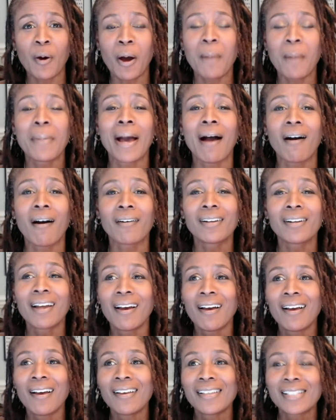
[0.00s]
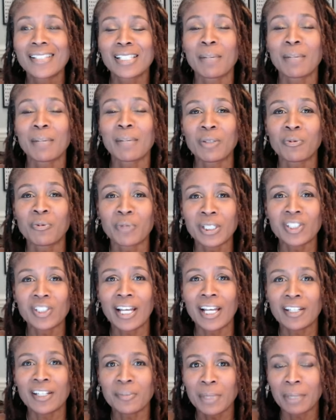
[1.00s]
about somebody who reached
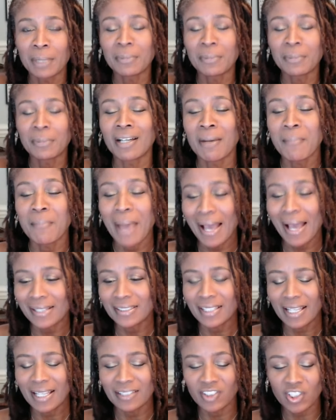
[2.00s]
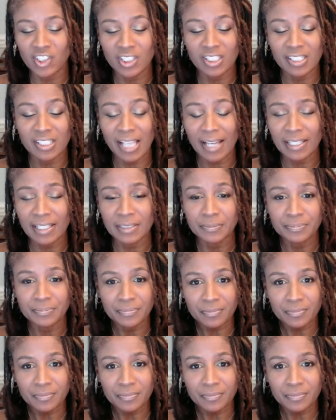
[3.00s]
out to me. I'm going to come back to that in just a second.